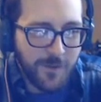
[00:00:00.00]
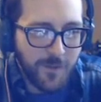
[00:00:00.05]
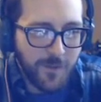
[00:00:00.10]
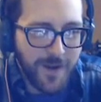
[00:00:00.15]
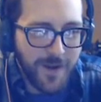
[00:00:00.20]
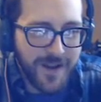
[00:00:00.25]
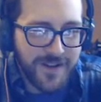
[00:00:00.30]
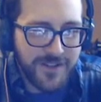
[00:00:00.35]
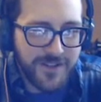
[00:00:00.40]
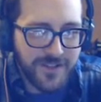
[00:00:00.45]

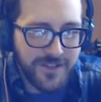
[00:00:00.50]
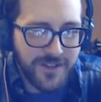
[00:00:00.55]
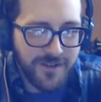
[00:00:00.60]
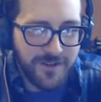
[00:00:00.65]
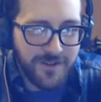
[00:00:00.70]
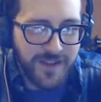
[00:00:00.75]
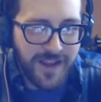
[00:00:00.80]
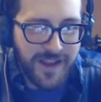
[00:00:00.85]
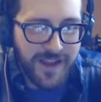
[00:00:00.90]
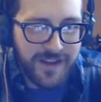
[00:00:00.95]
Why did you
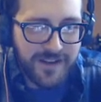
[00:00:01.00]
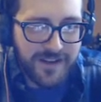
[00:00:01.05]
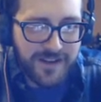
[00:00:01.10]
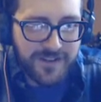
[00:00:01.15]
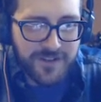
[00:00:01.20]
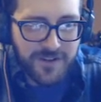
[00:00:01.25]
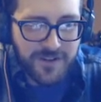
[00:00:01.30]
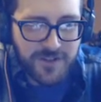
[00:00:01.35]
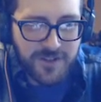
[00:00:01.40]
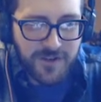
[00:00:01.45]
do that?
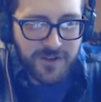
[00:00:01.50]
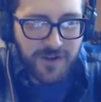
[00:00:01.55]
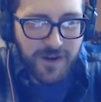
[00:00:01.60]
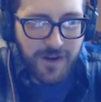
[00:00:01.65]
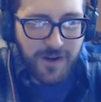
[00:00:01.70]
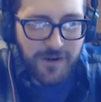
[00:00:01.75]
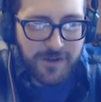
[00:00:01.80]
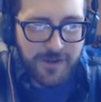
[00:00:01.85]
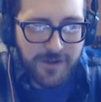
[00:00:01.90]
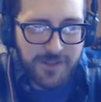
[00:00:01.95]
Don't you know
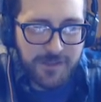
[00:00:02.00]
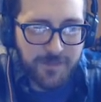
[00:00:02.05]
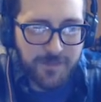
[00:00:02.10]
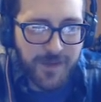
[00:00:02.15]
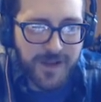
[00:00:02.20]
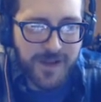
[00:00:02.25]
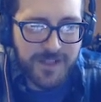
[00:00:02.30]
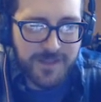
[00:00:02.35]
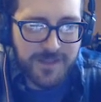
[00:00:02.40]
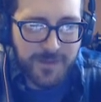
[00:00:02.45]
how
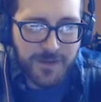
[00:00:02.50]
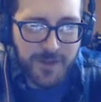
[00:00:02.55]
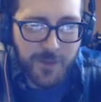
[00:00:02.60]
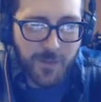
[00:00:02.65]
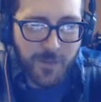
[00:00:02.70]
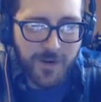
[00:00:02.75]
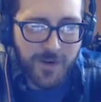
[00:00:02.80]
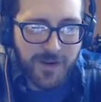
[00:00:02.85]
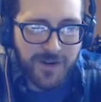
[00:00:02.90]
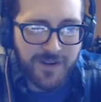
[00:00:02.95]
irresponsible
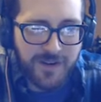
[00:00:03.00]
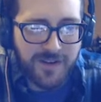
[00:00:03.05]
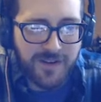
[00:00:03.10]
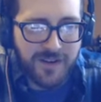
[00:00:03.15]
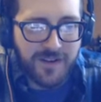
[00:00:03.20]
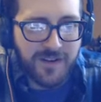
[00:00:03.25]
you were?